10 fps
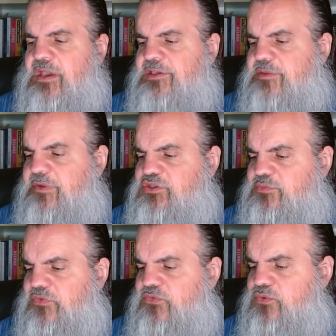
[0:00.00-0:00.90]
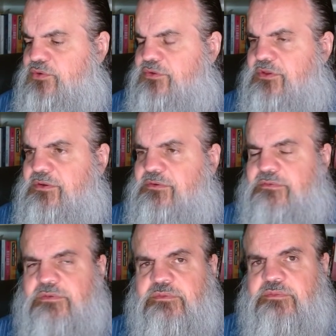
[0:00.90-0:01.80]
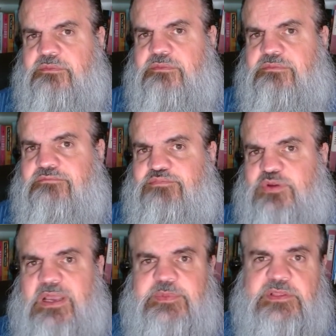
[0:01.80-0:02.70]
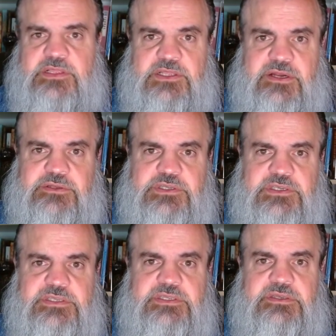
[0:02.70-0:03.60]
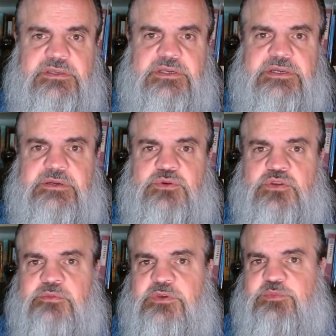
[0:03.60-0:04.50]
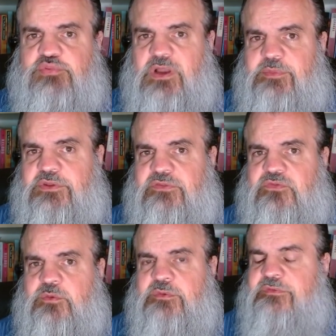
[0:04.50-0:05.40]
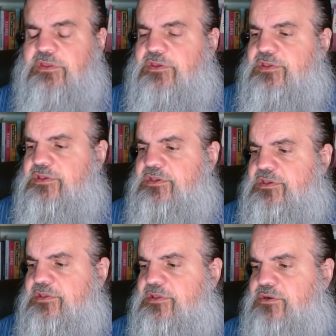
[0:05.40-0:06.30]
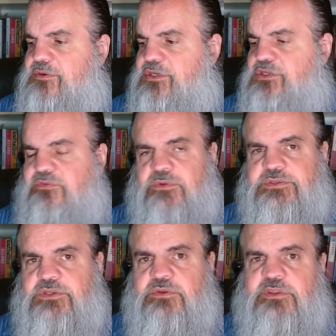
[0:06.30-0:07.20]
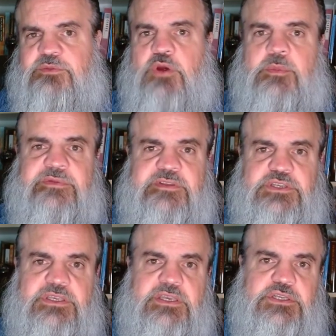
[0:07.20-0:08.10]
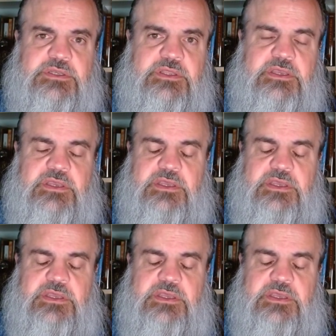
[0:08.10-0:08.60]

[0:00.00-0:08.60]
as I mentioned before, the perhaps the largest uh, or the most prominent form of this is the question of what to do with the Department of Education.